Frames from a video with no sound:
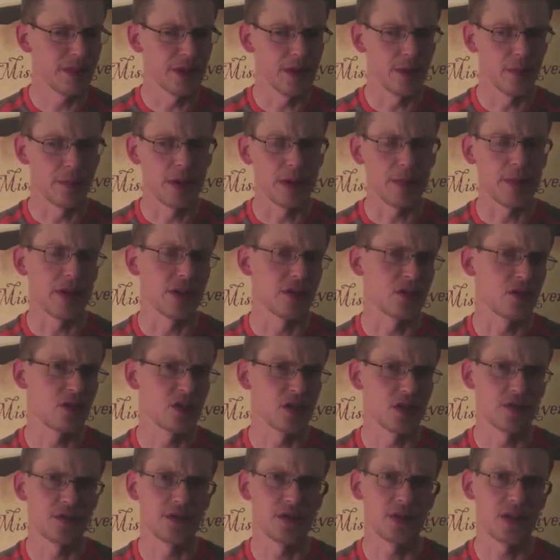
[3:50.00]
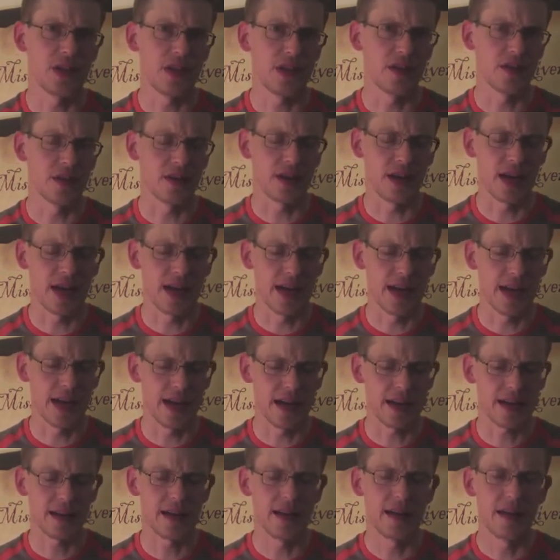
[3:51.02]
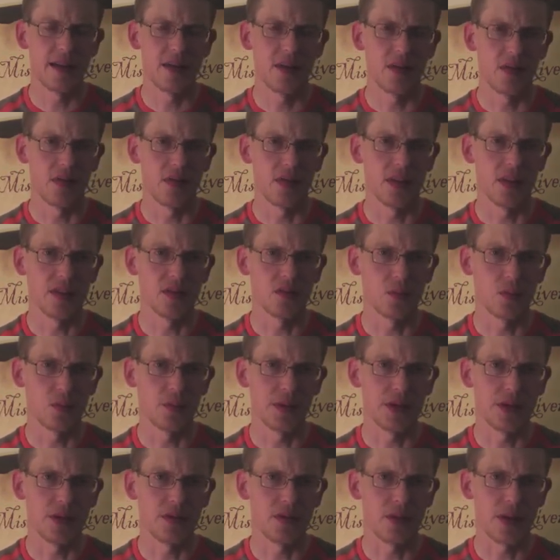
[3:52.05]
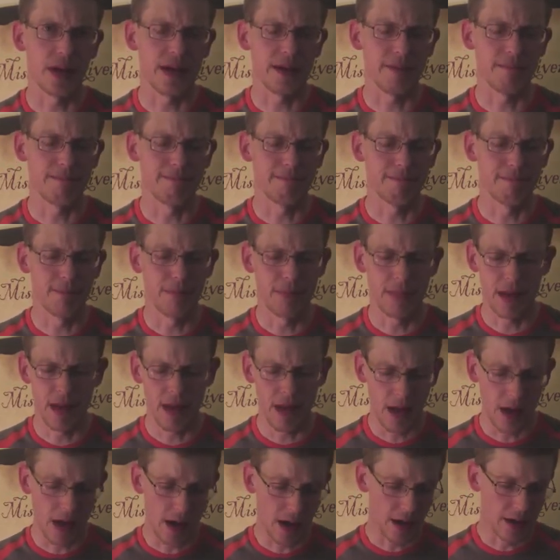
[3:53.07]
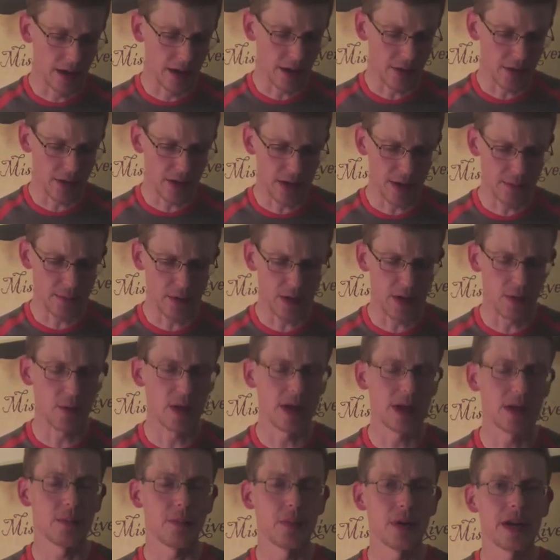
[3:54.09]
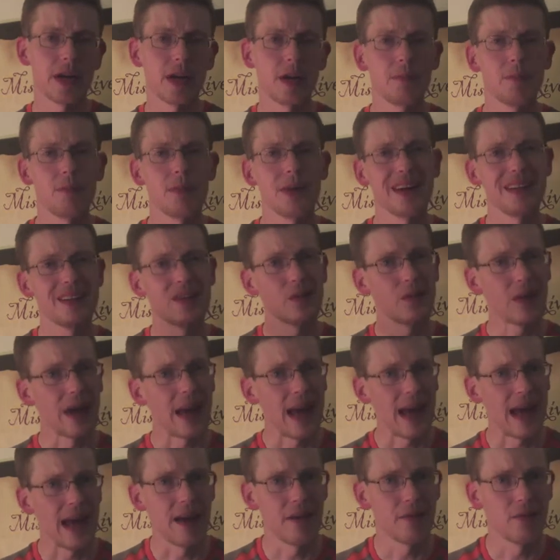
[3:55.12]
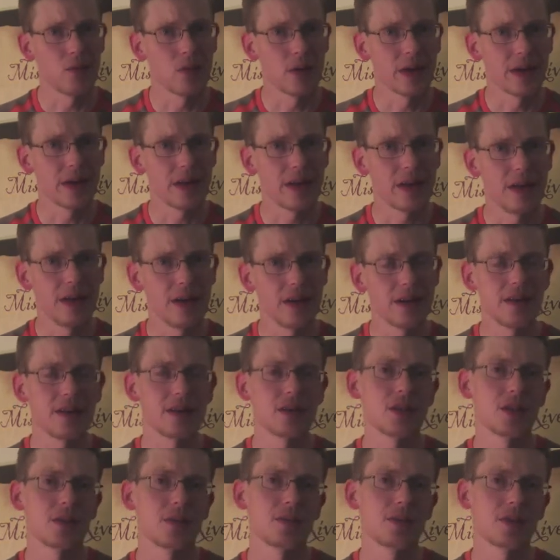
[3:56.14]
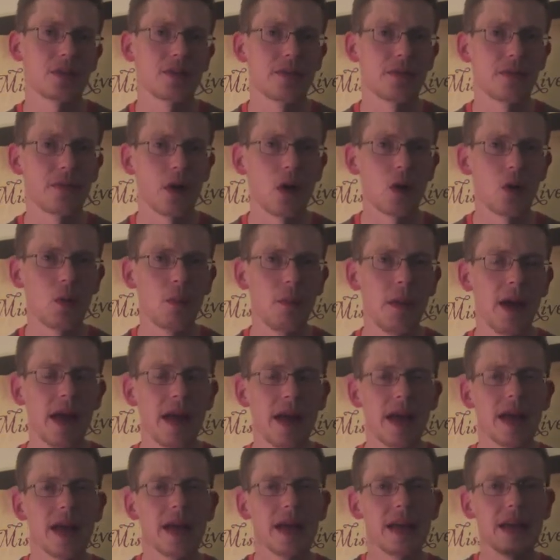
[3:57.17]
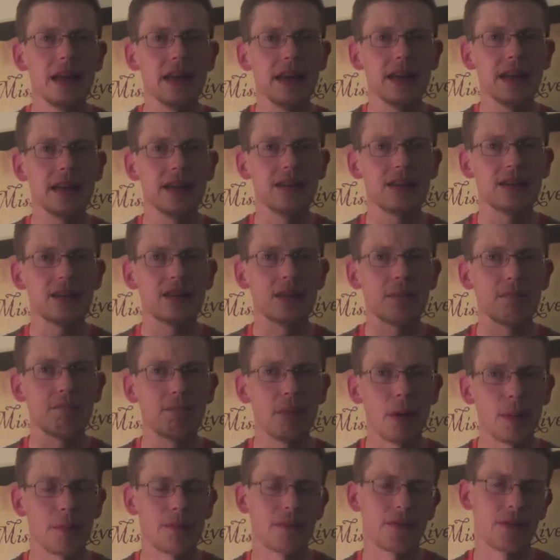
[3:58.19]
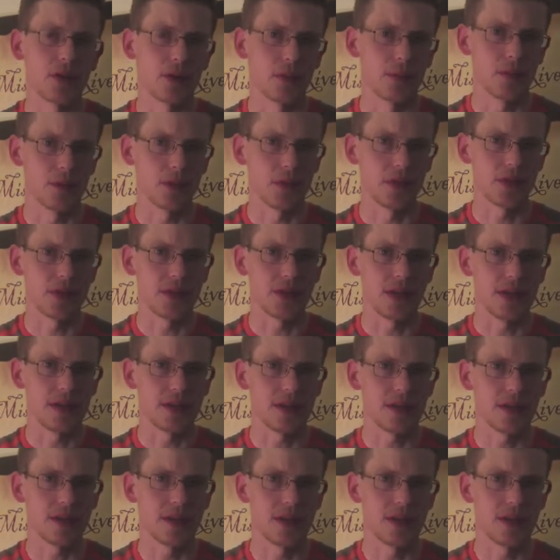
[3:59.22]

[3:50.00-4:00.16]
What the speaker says: maybe a surf ski or kayak, these would be great. Another option I wanted to bring up, I don't have one here in terms of foam, is the Bumfortable seat.